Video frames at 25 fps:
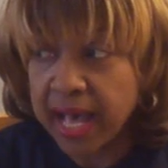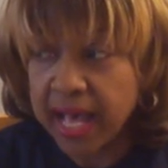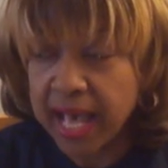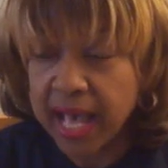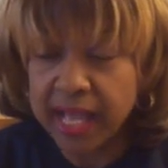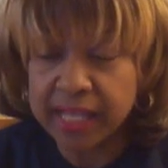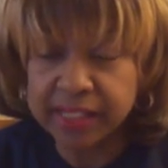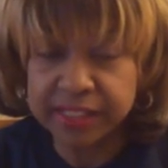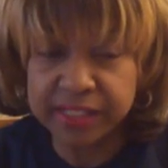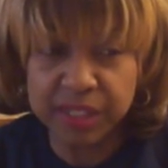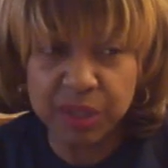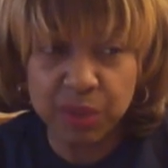
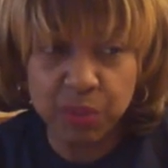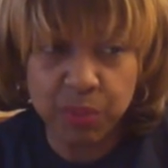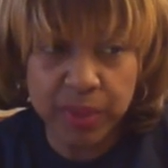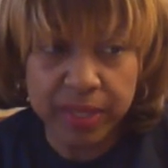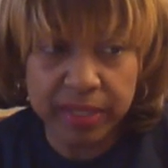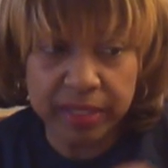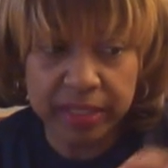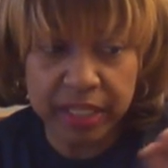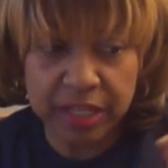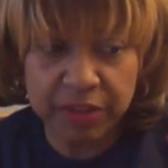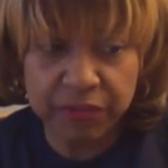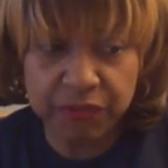
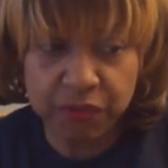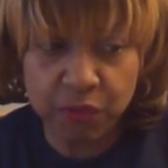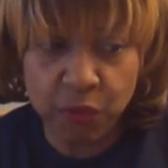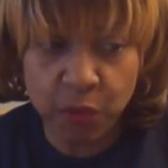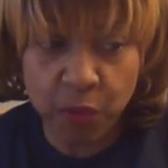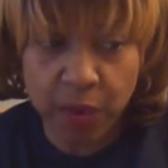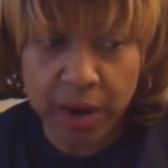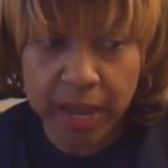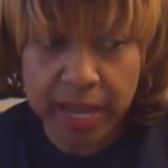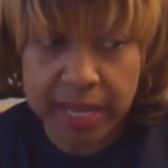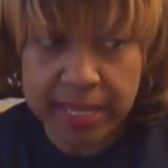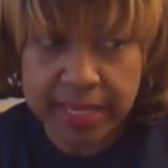Consequently,
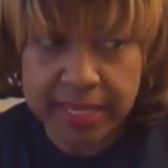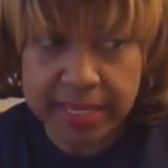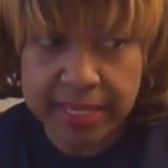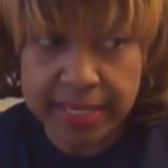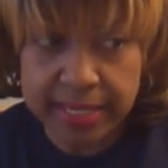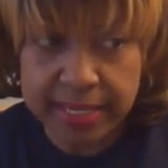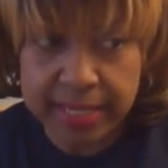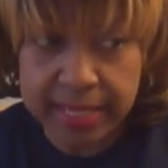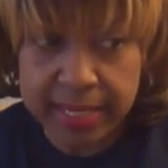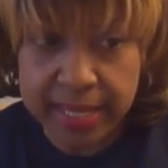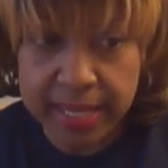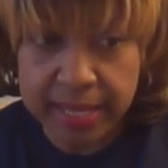for a
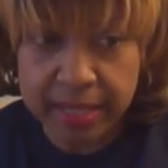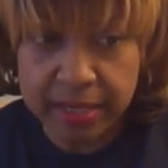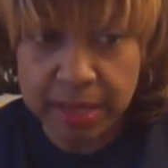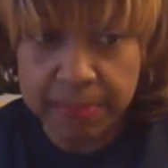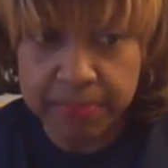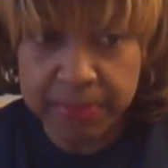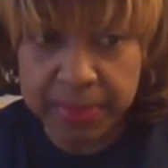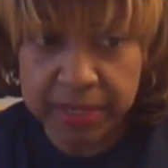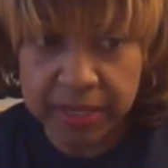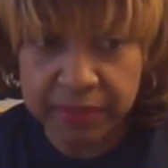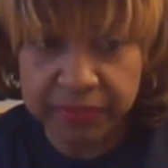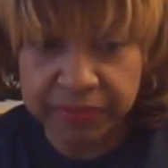
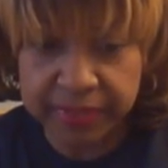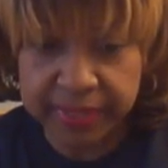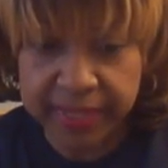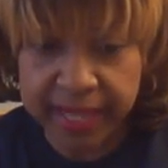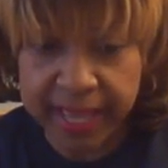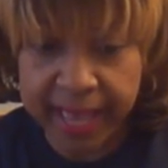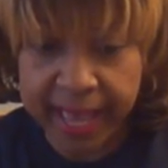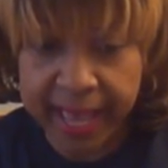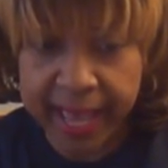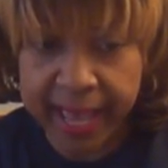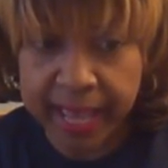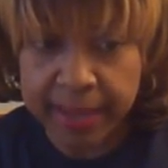little bit of
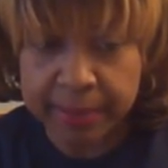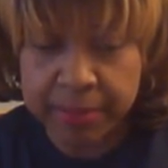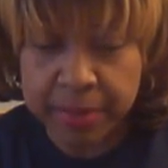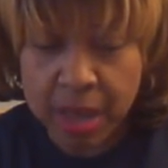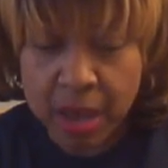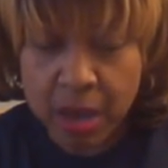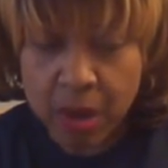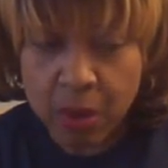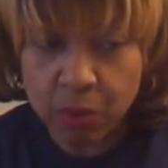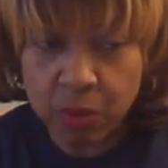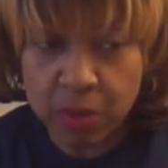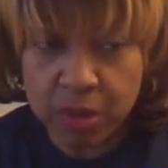time,
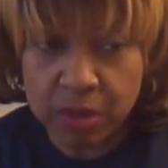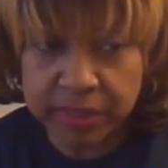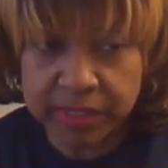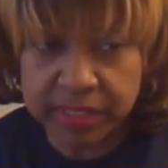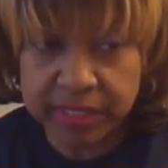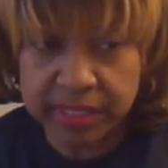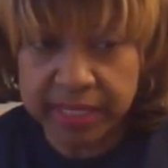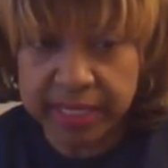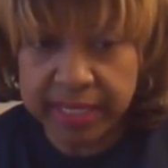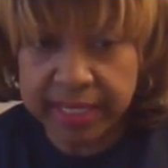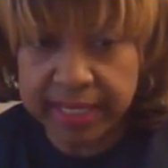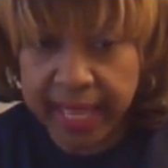we'll
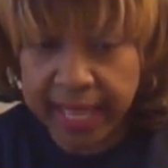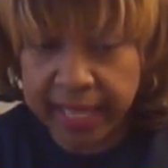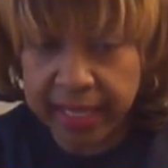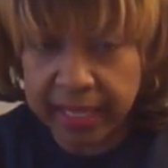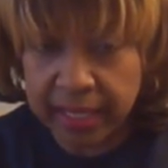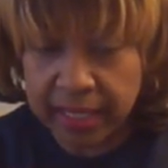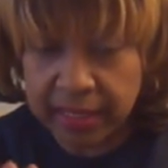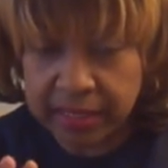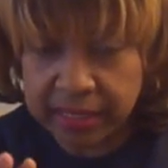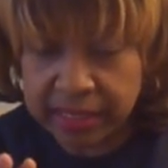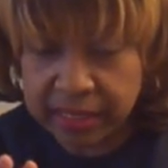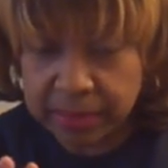see
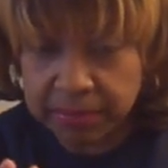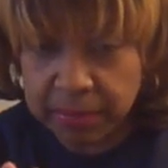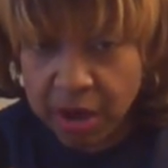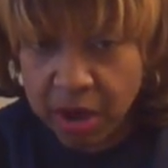like a